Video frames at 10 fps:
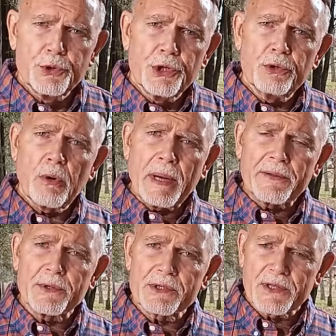new
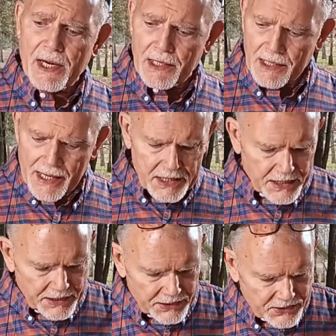about this that I like
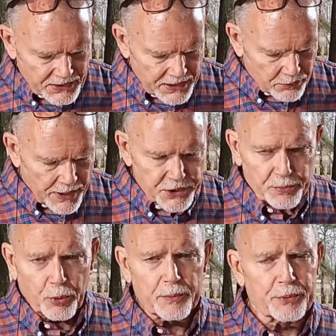it is the
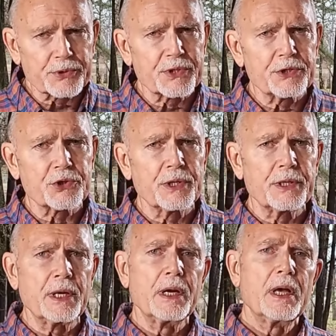Ranger Point
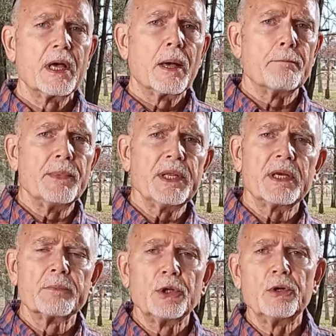Precision
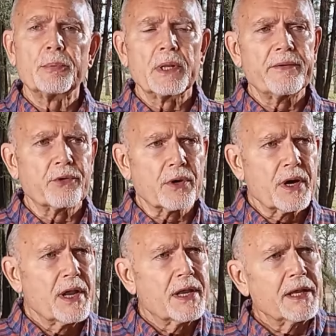medium loop lever.
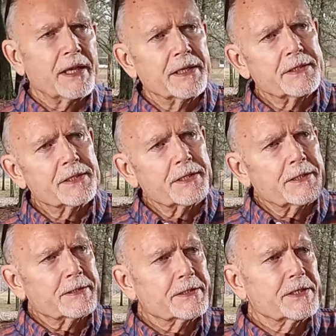And
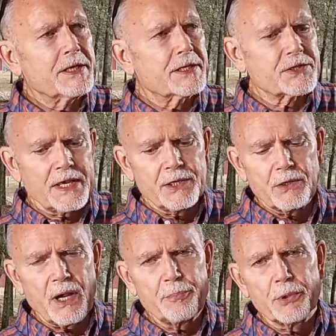uh, yes, I
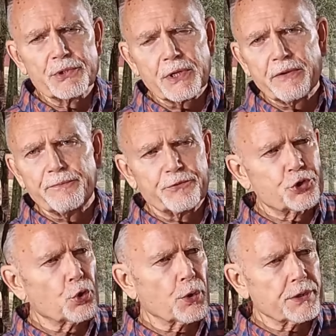know I posted a
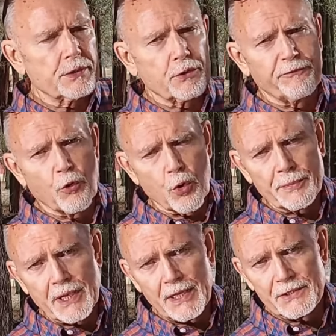short
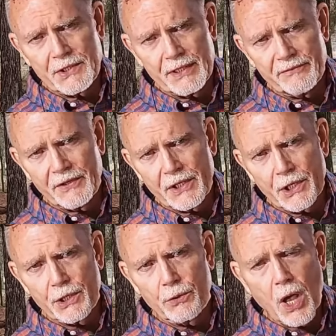form content
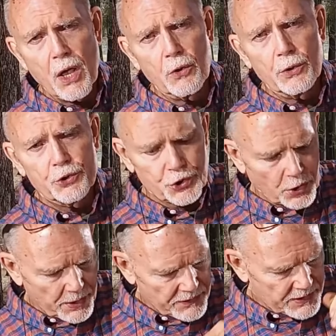video
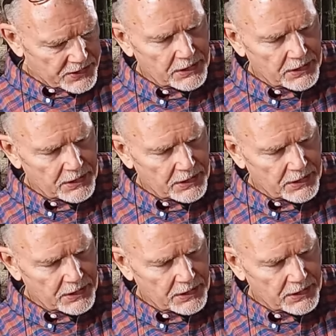showing this